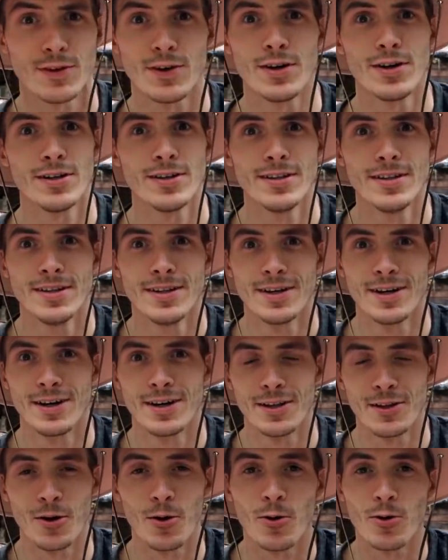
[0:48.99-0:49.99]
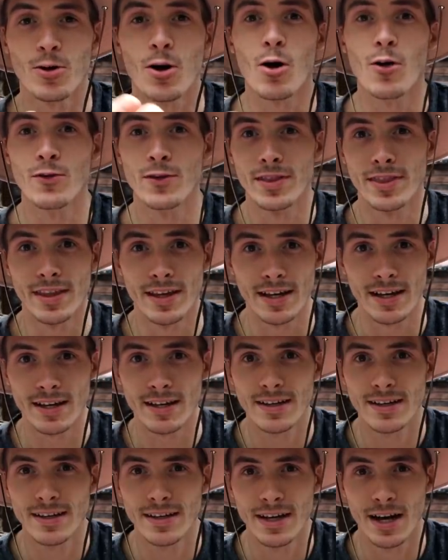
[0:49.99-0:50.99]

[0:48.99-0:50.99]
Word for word: of all, uh, the whole COVID thing.